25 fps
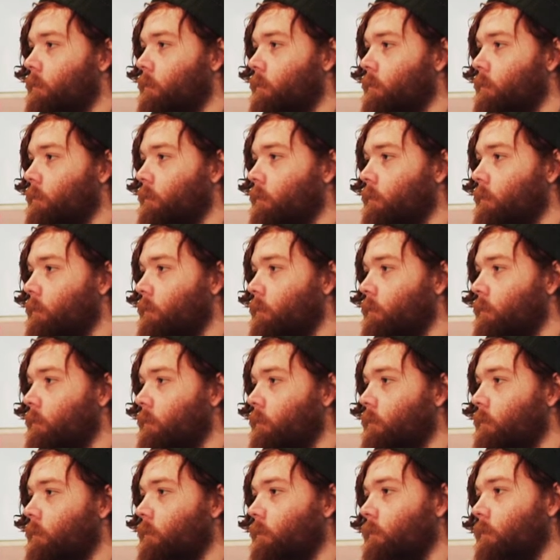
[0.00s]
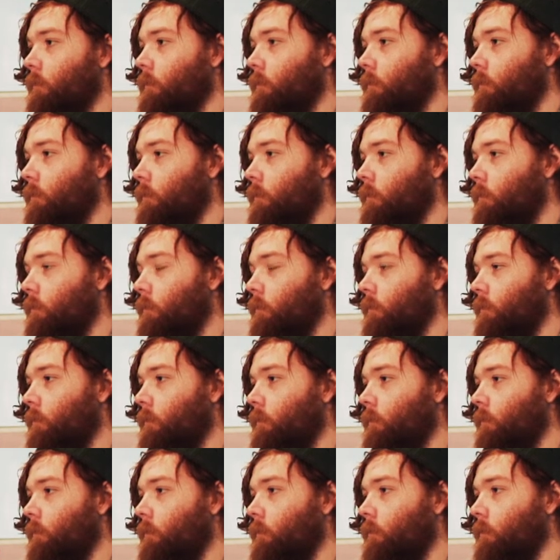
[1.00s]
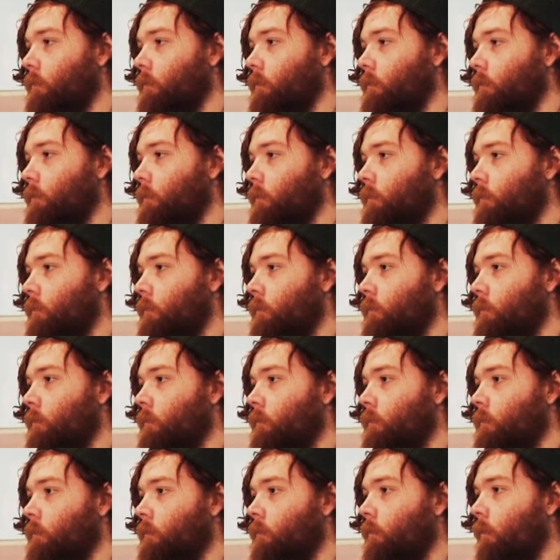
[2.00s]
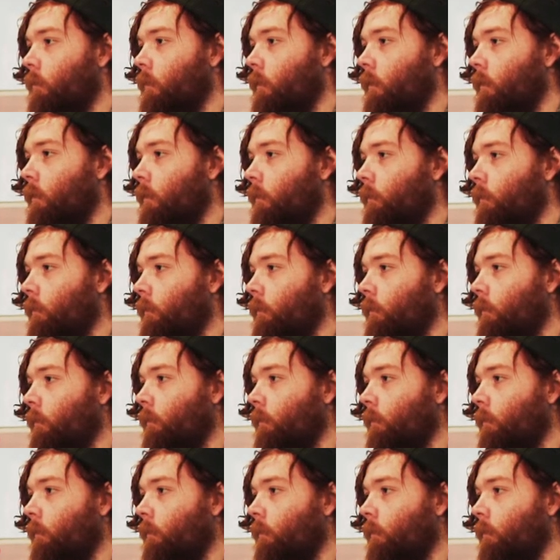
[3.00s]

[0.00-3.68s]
This person isn't speaking.